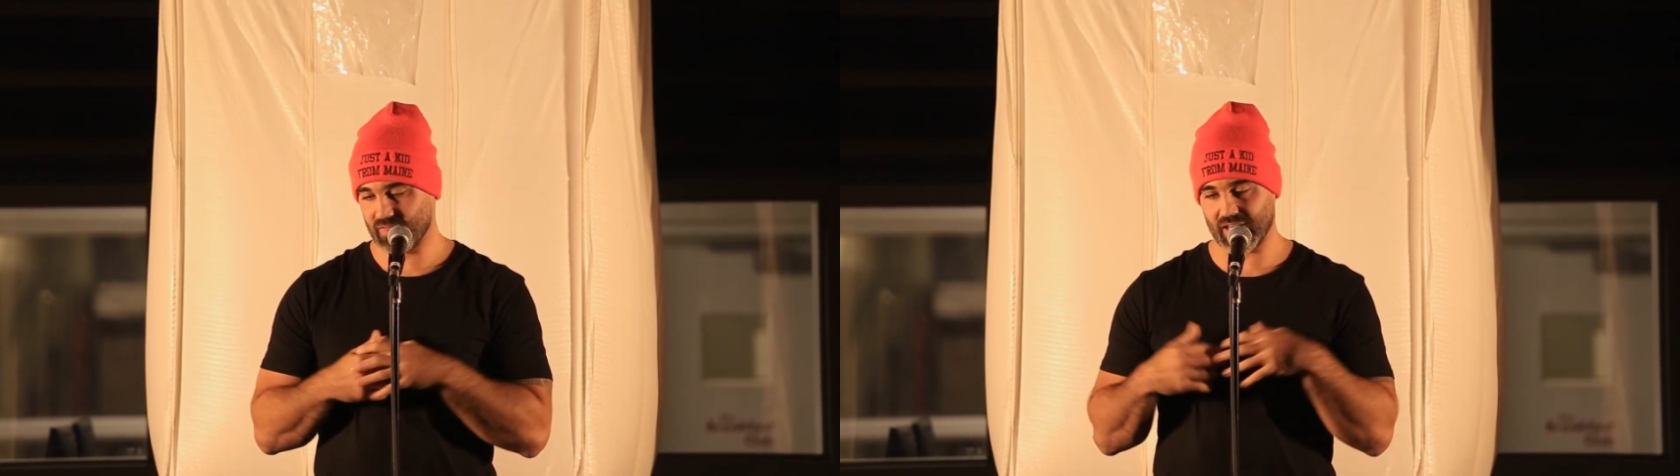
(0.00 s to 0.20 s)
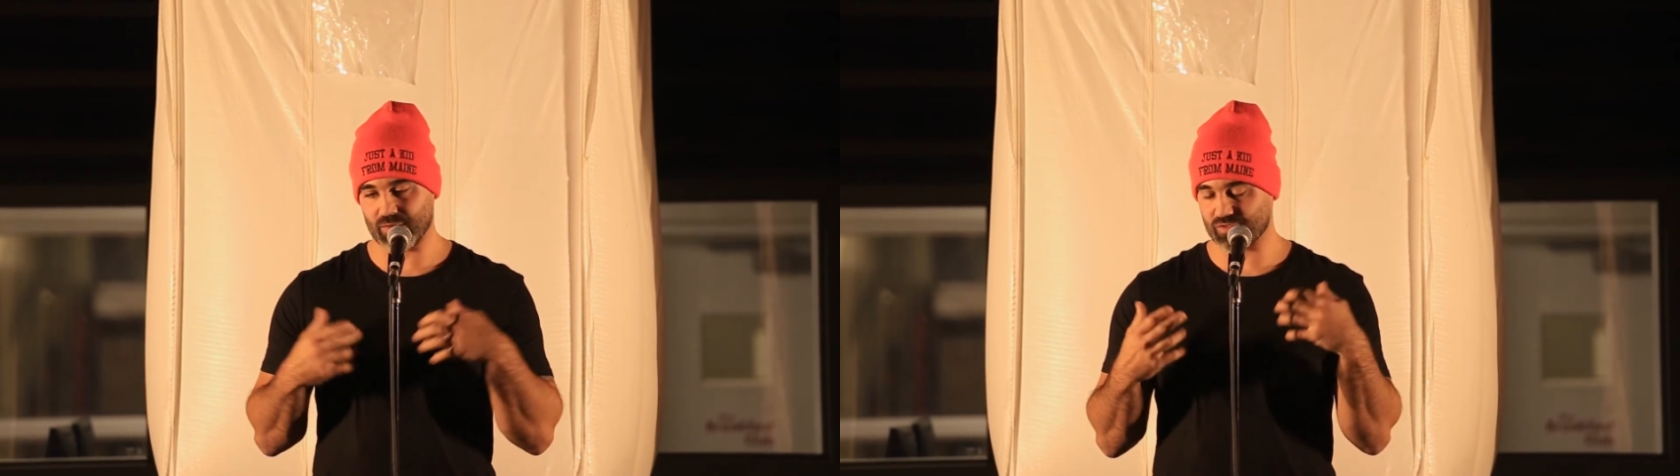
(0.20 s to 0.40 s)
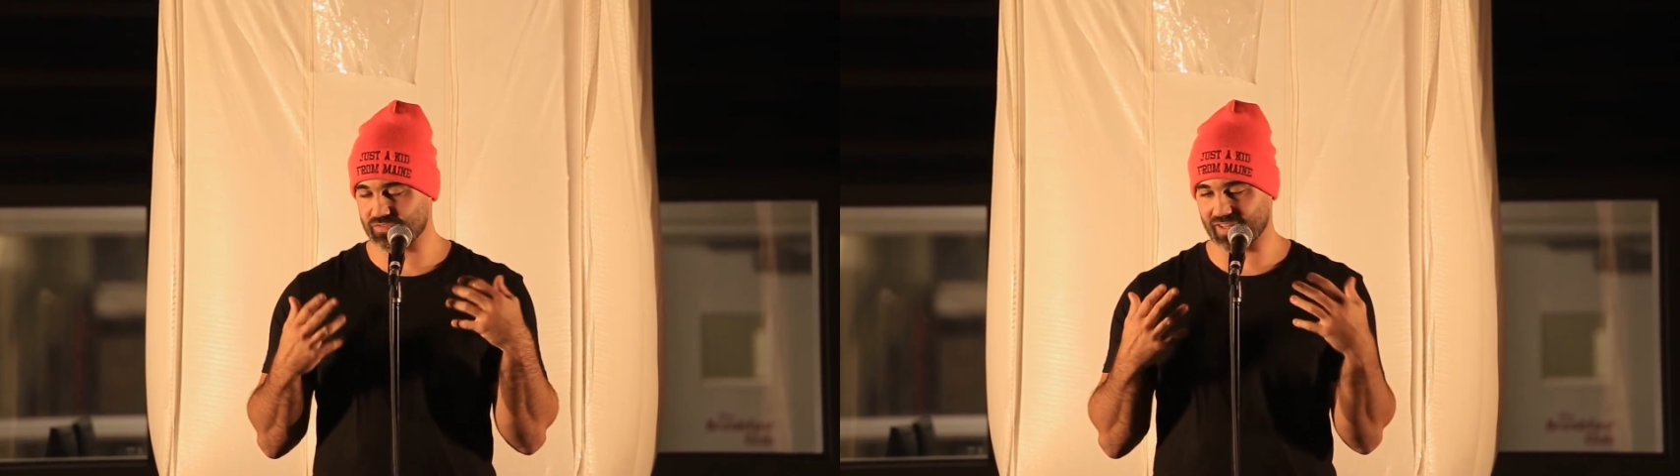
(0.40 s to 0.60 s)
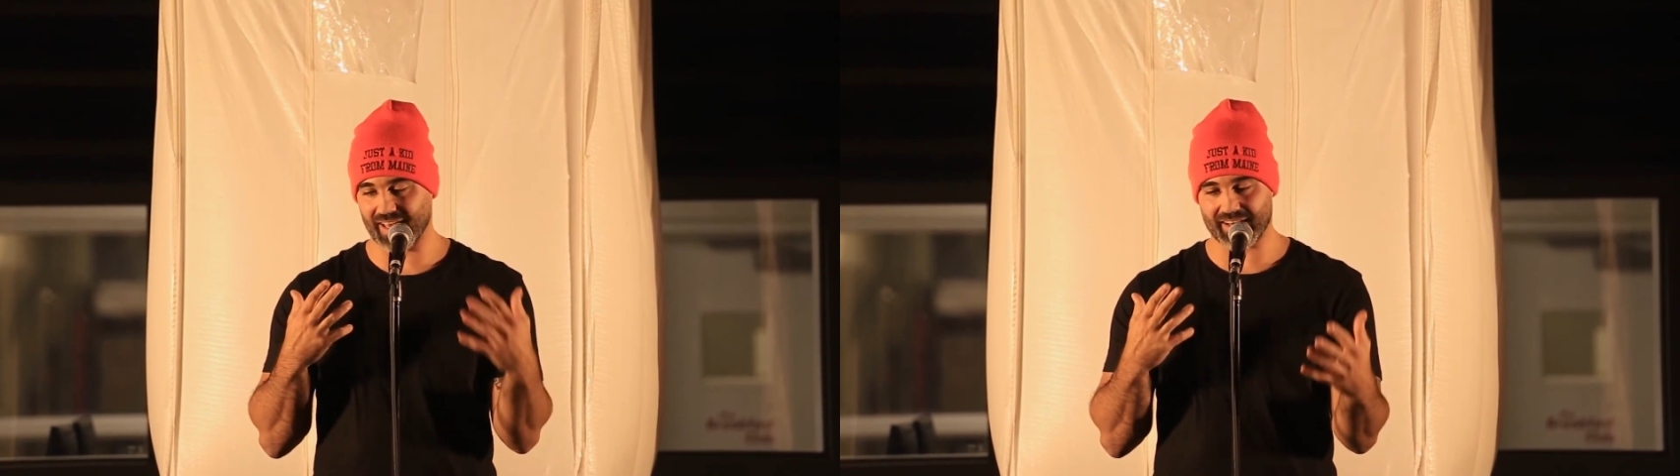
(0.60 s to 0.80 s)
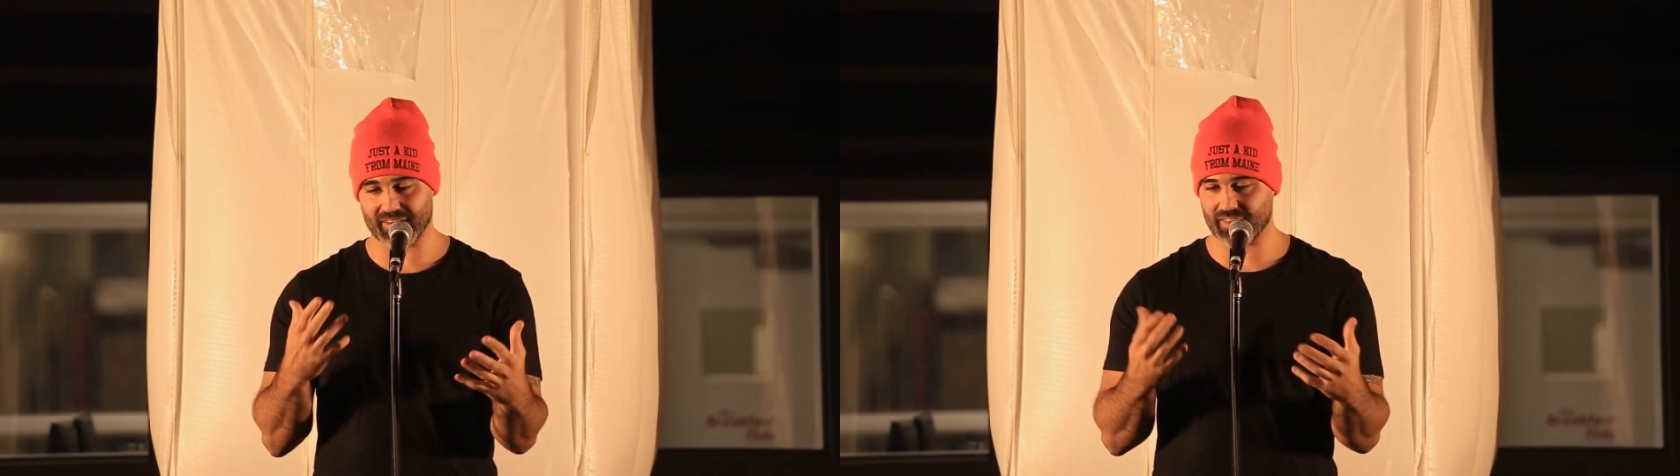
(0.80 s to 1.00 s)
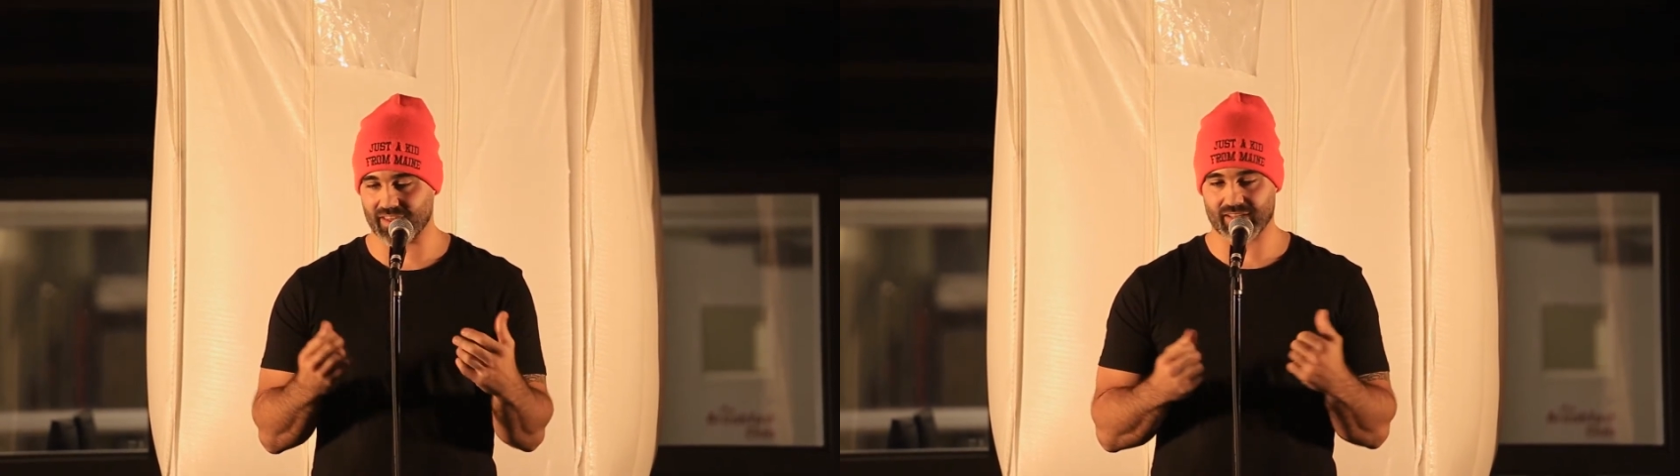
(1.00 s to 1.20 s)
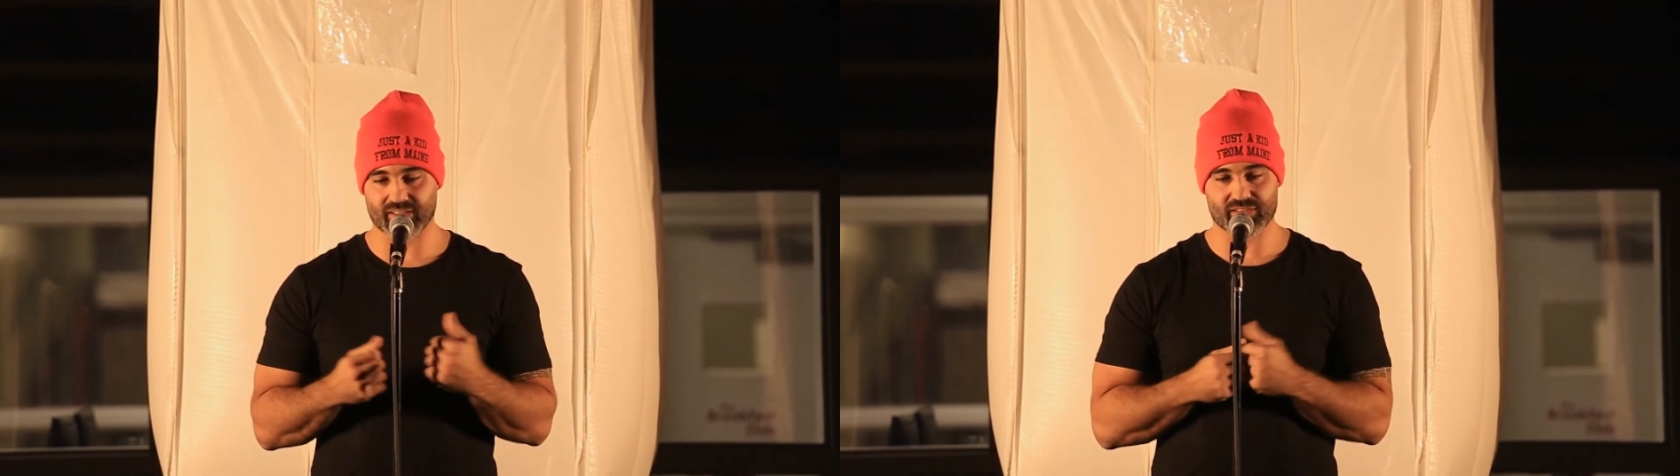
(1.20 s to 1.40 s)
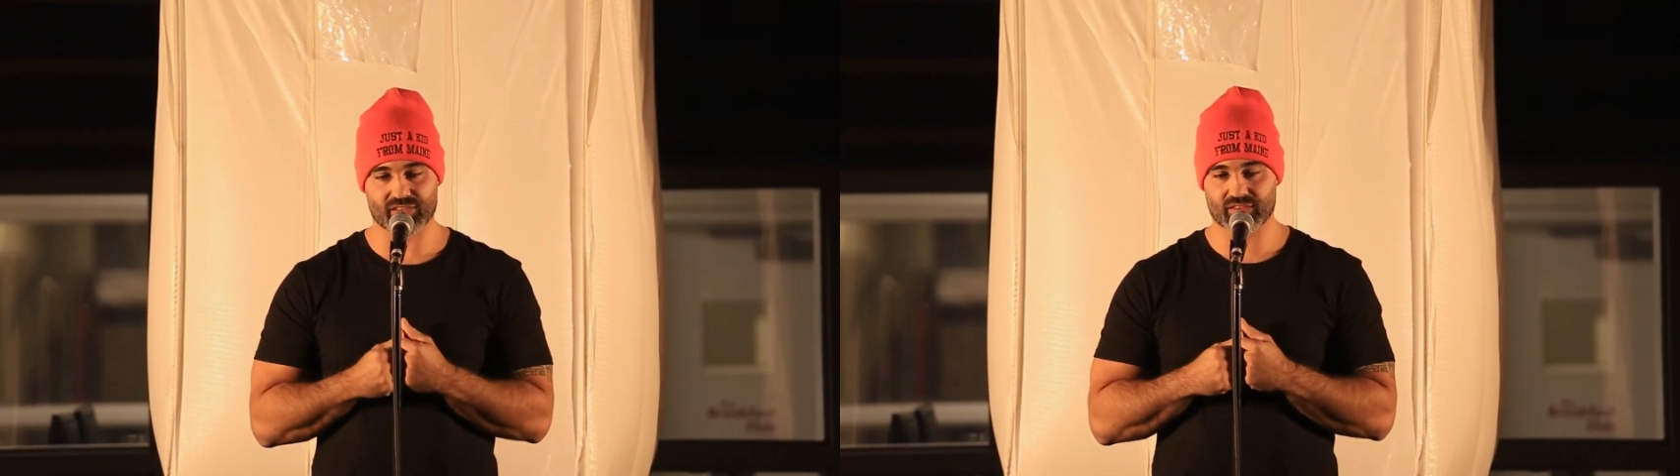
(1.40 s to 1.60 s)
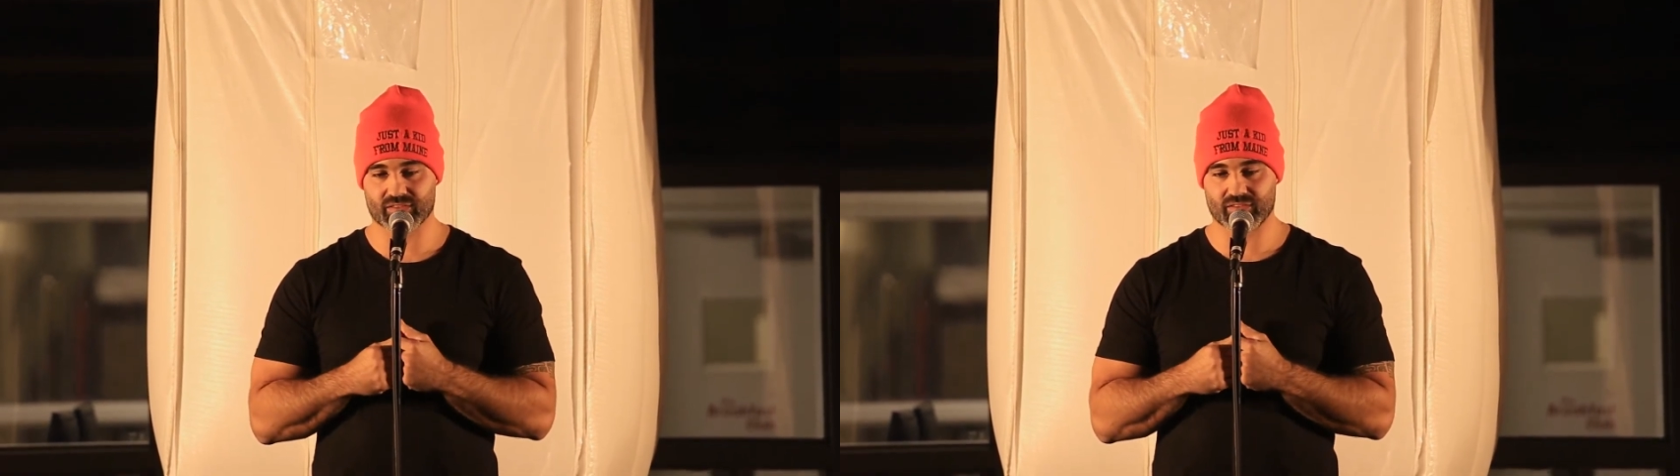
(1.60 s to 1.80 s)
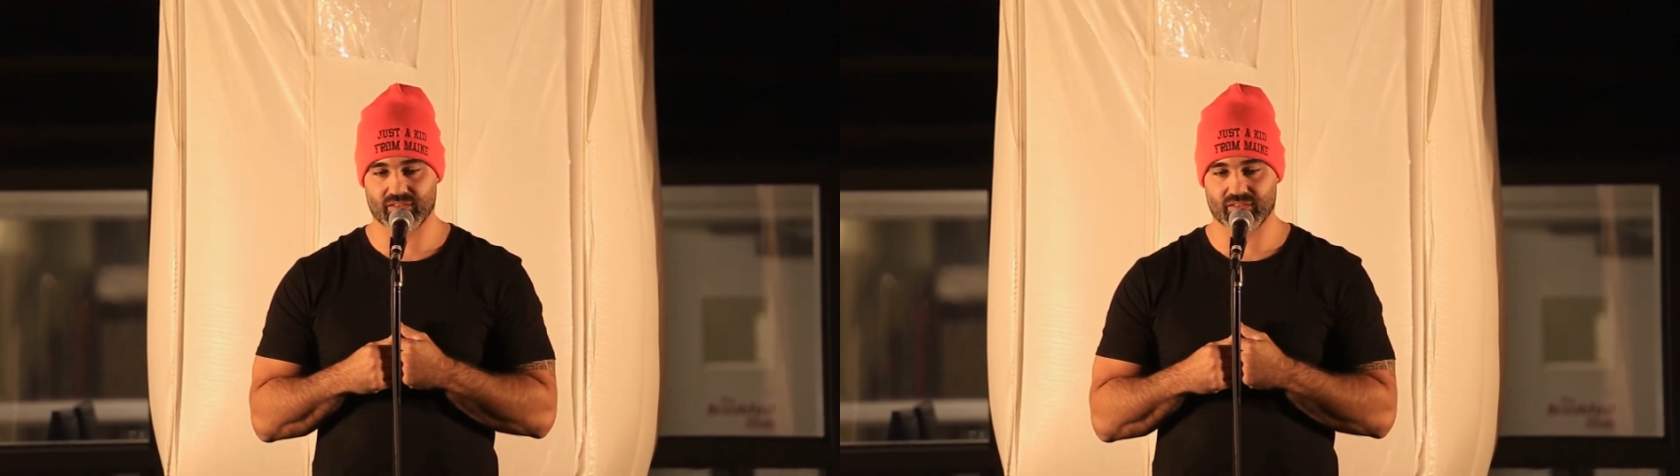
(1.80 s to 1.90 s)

he was forgetting things,